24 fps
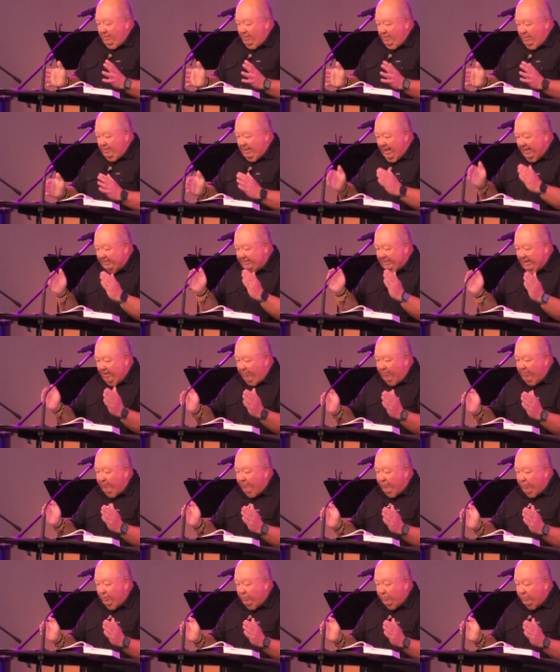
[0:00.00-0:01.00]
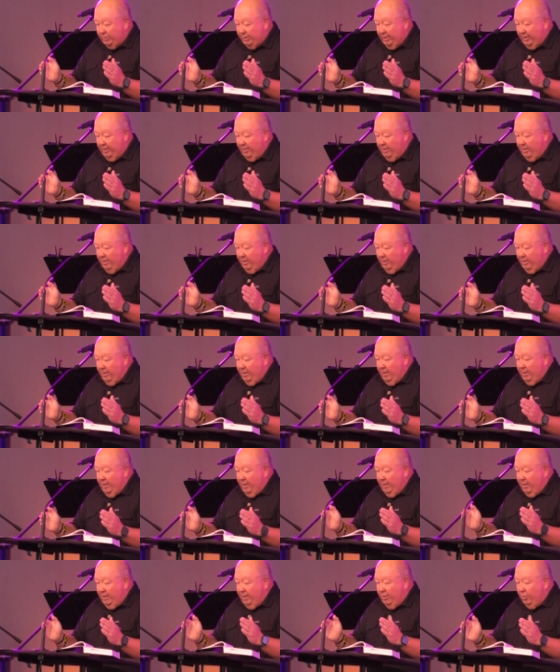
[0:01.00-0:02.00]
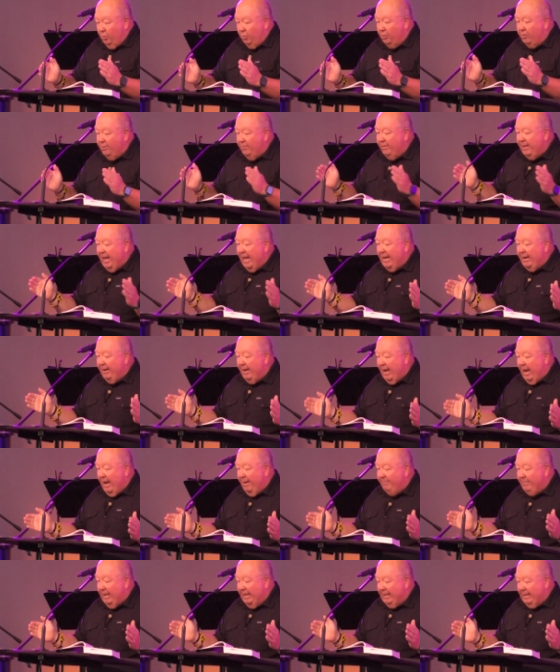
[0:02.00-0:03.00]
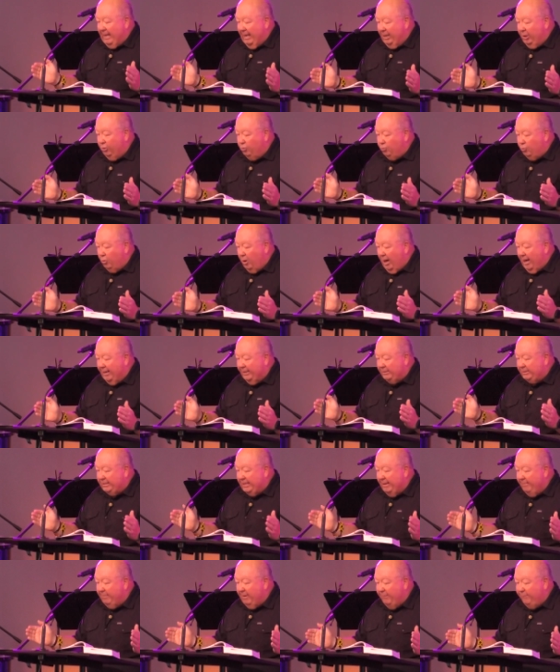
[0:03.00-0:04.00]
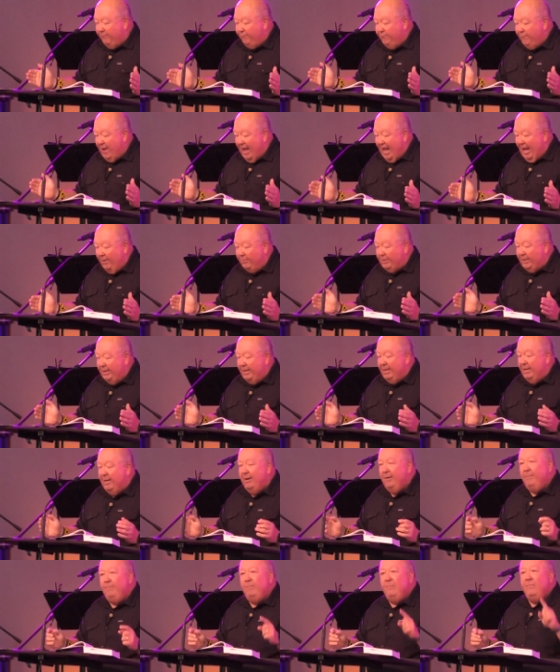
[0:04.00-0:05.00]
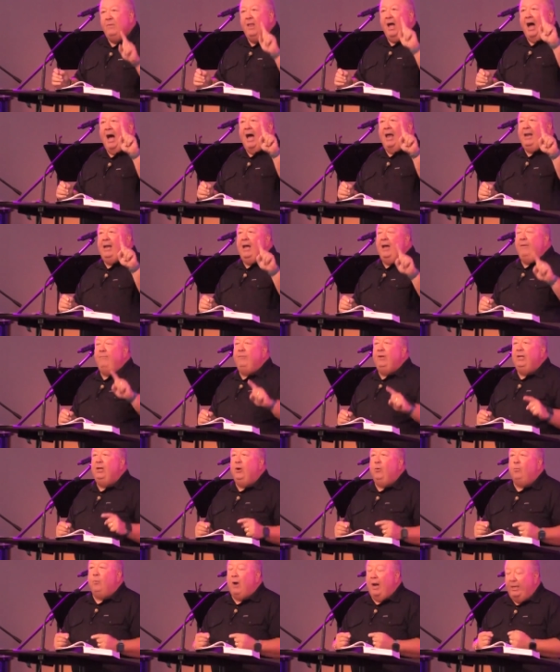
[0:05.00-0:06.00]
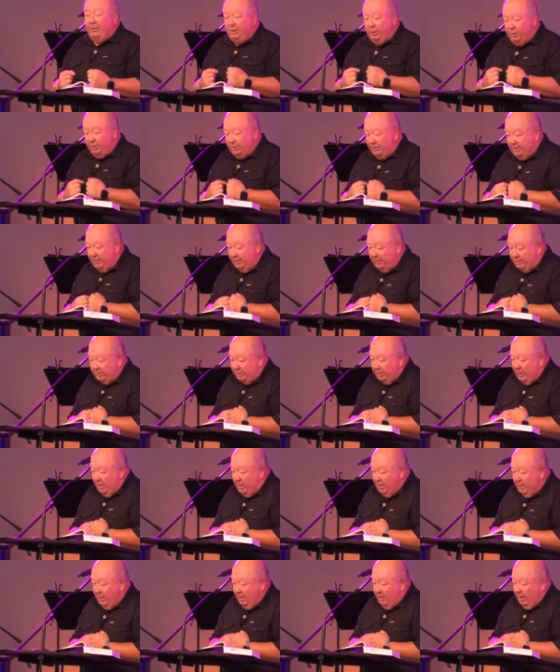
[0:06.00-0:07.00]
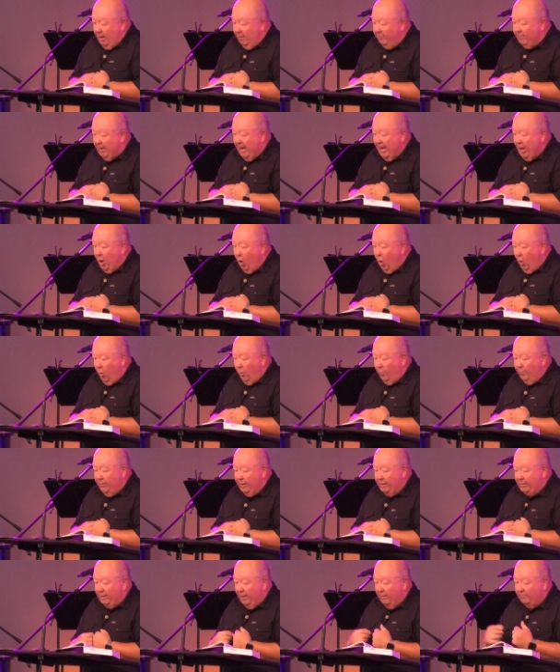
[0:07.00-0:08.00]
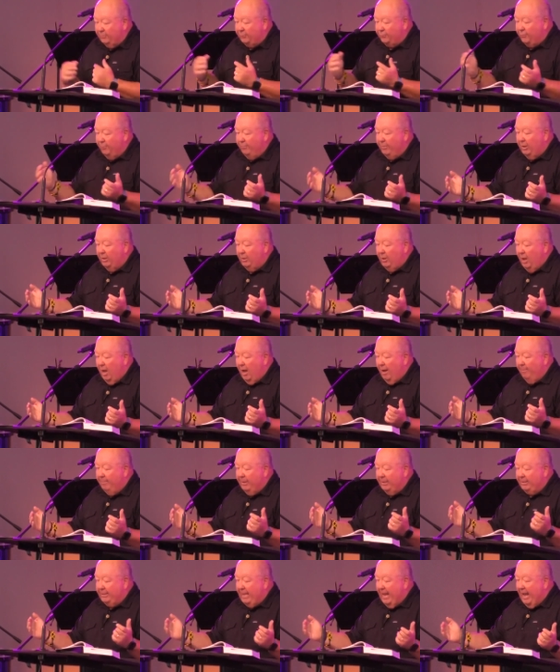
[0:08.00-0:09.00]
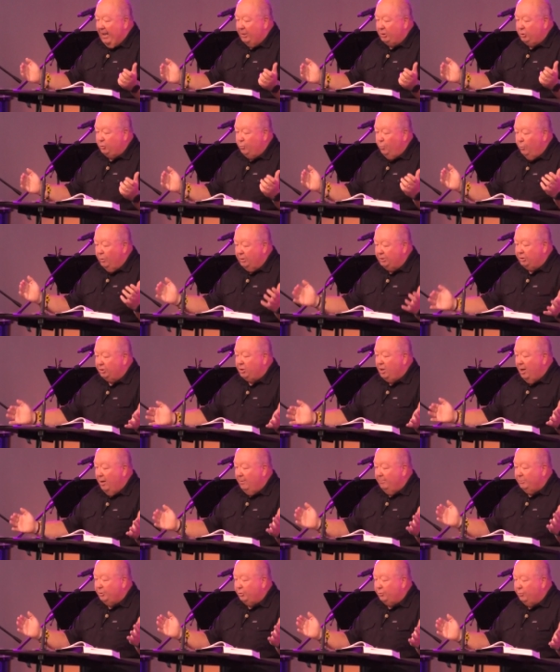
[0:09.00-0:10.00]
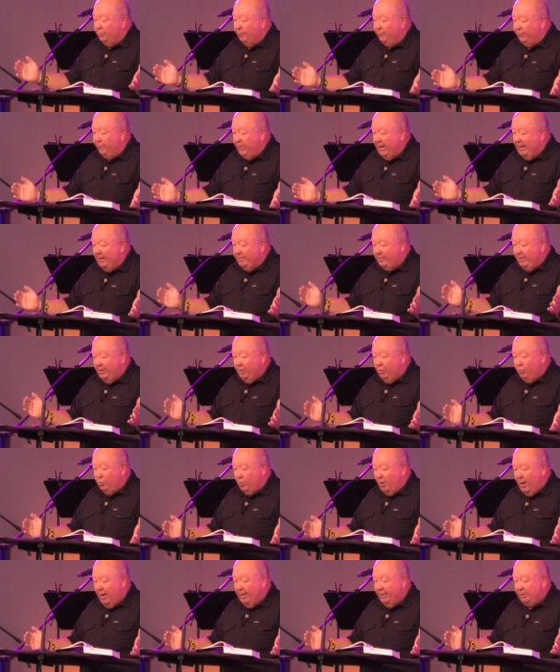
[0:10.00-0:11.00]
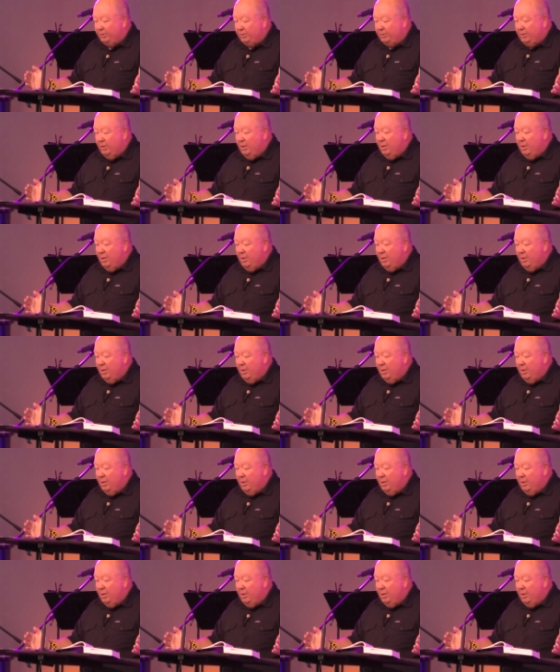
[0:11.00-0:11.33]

That's how he views it in order that I may gain Christ and be found in him, not having a righteousness of my own that comes from the law, but that which comes through faith in Christ,